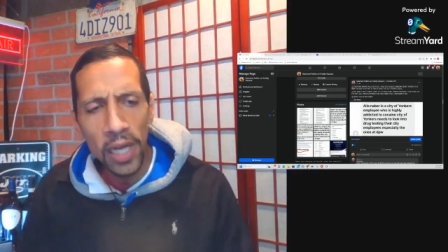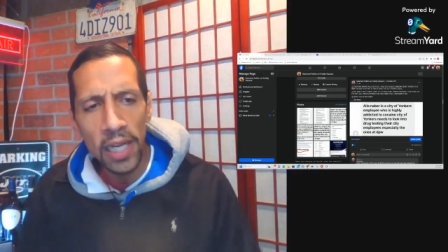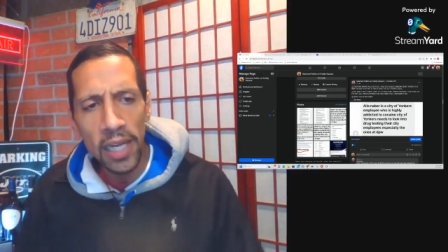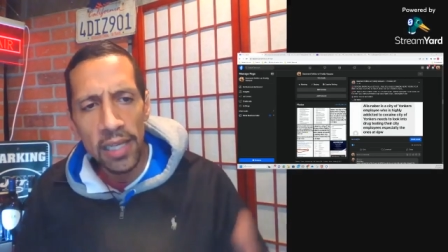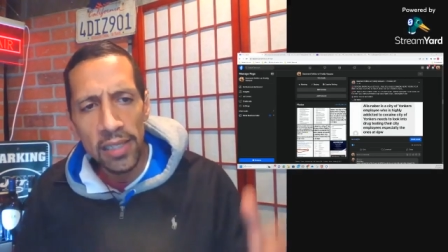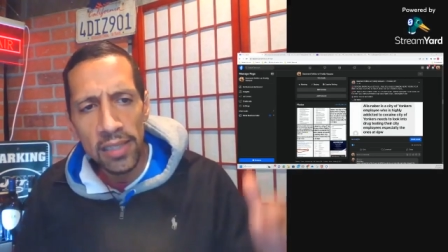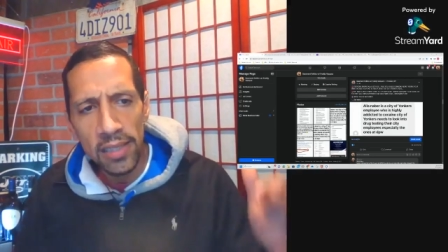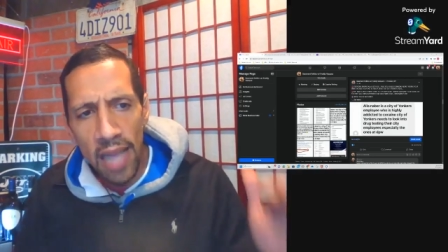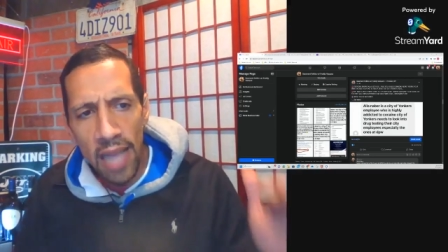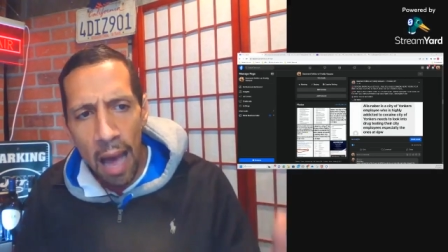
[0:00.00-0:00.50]
He
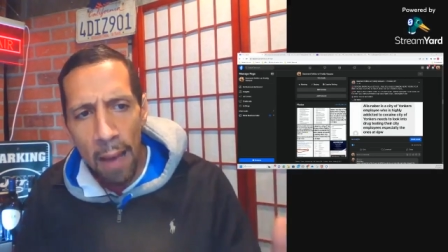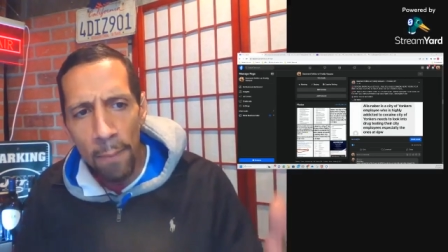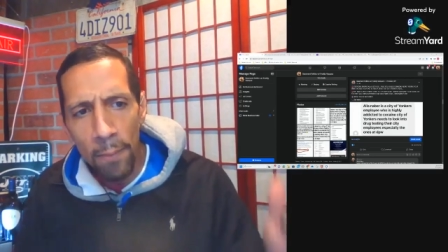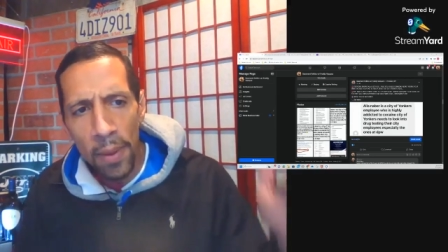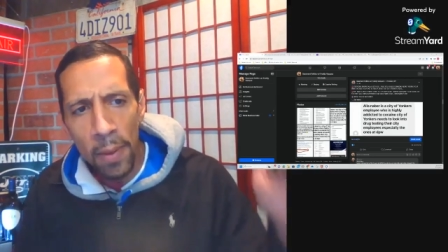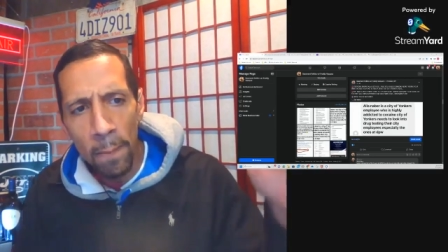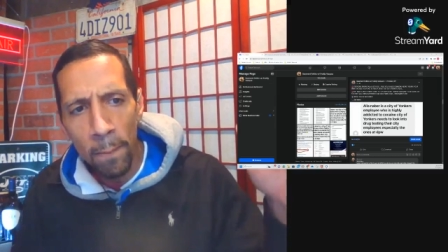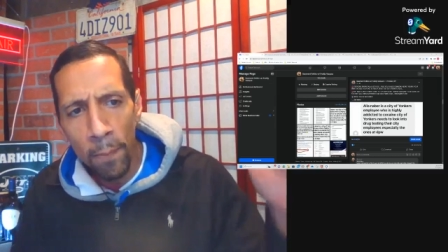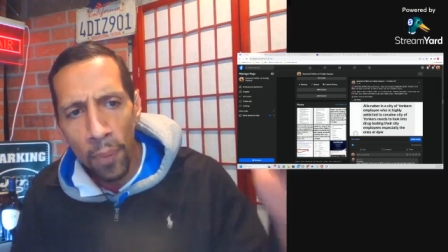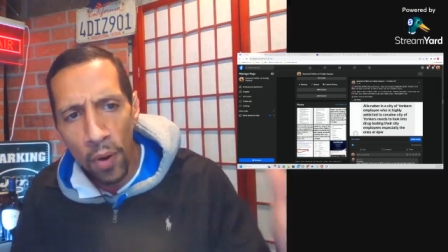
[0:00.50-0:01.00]
has not
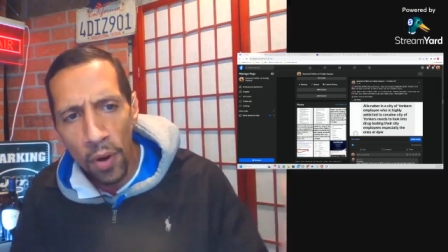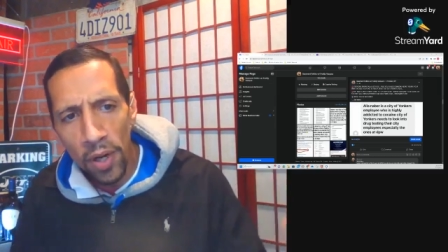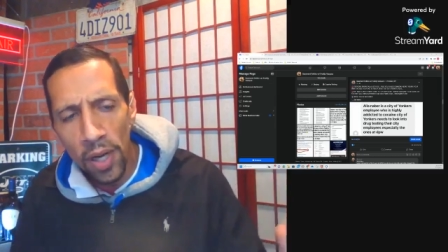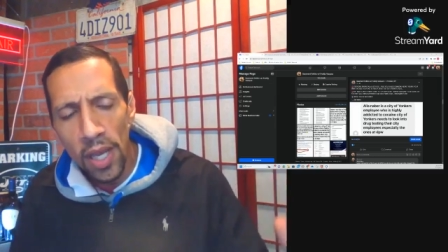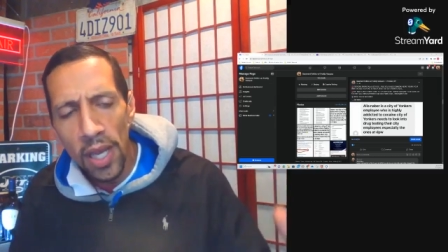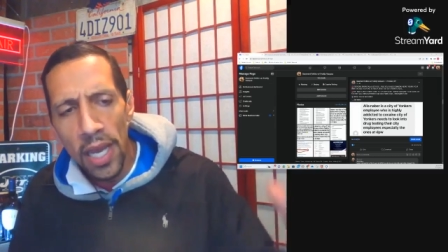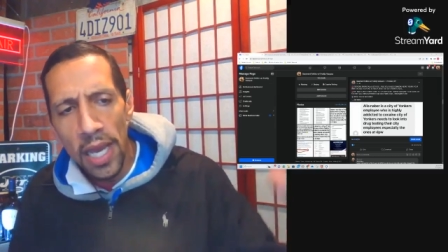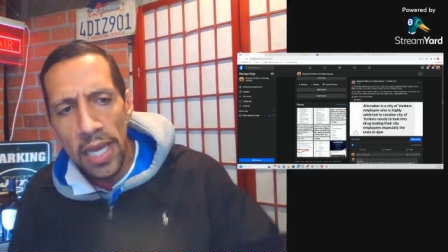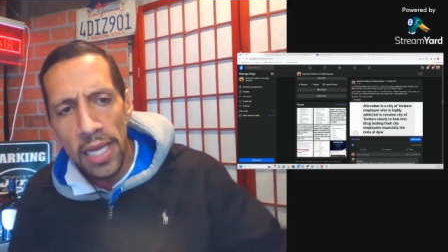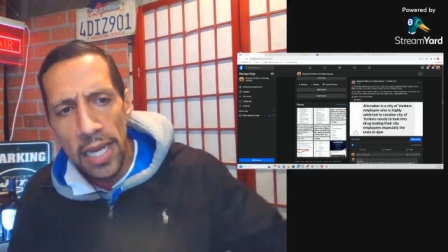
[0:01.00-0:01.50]
been put
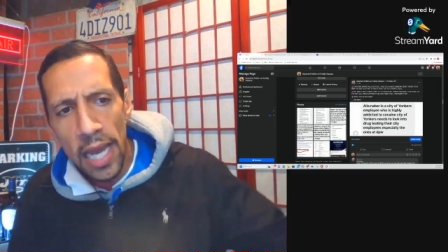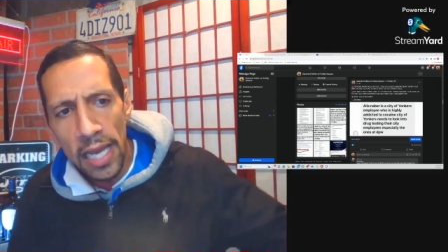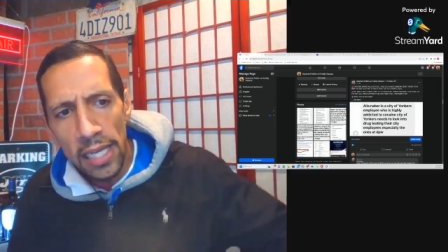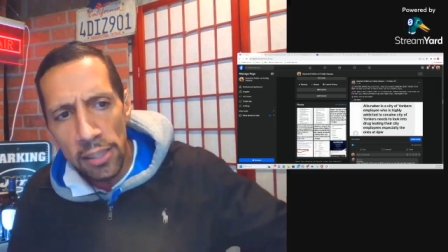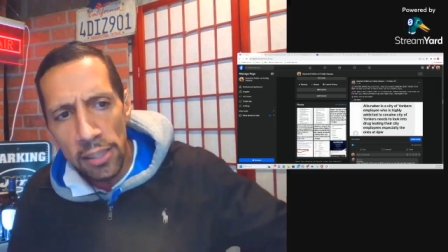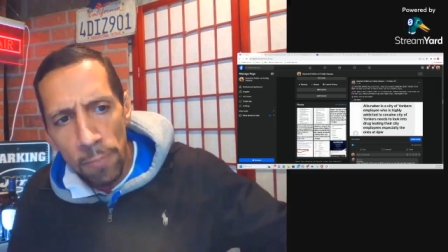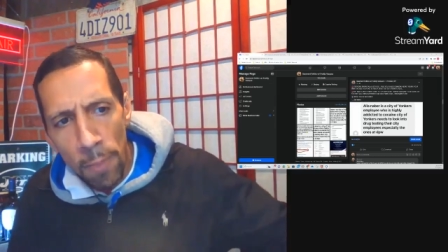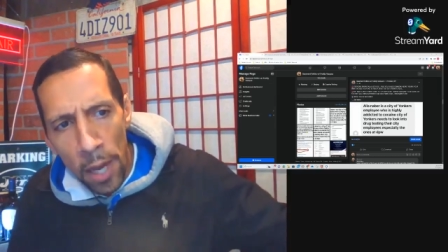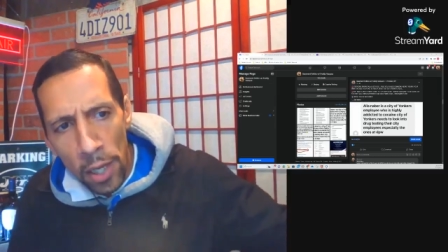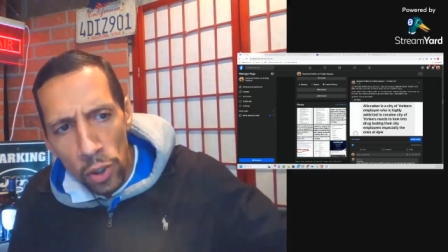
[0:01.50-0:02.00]
in a
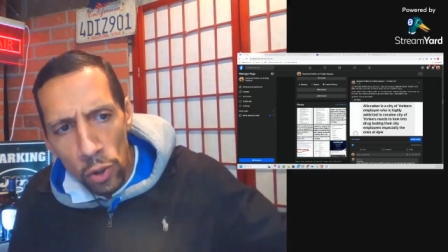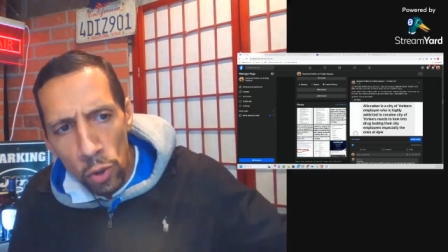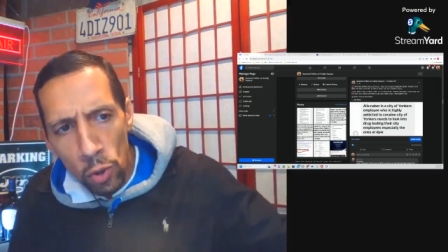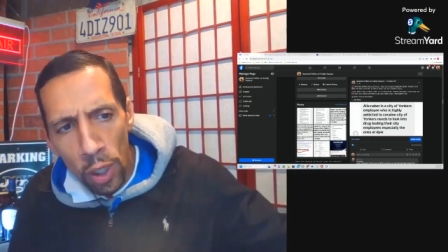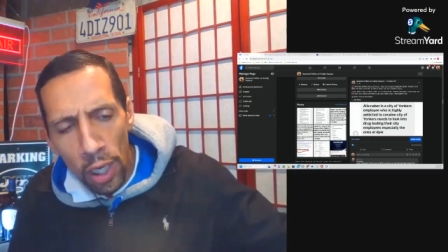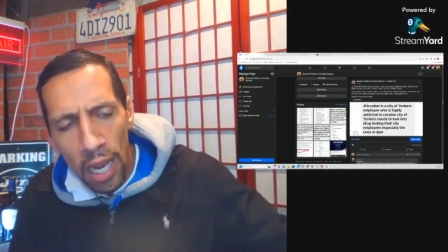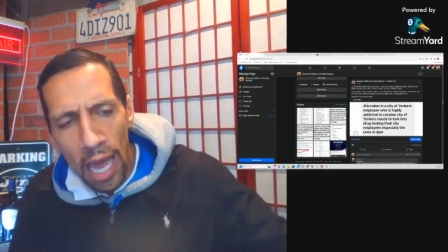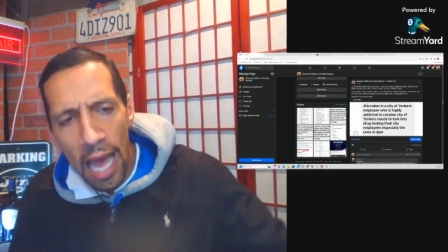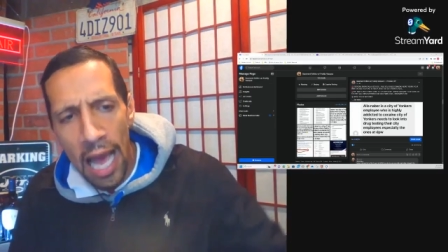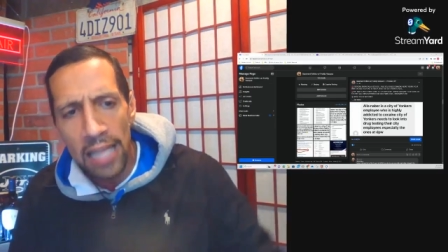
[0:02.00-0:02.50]
special
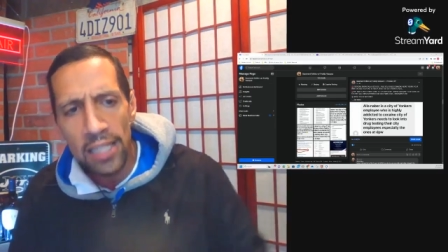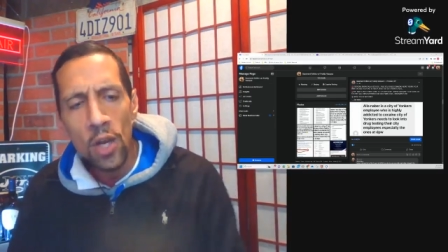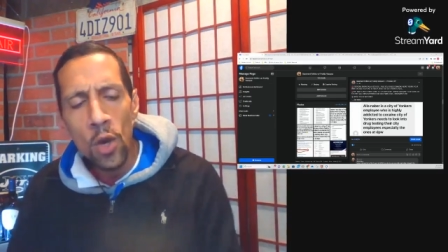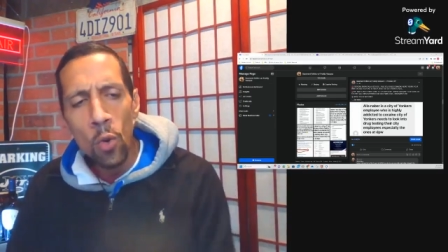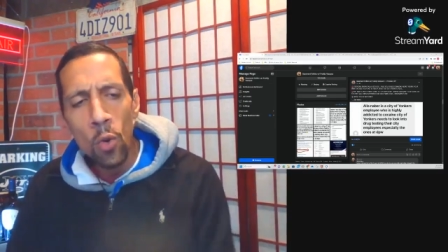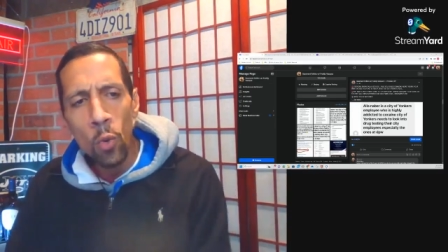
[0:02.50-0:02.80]
class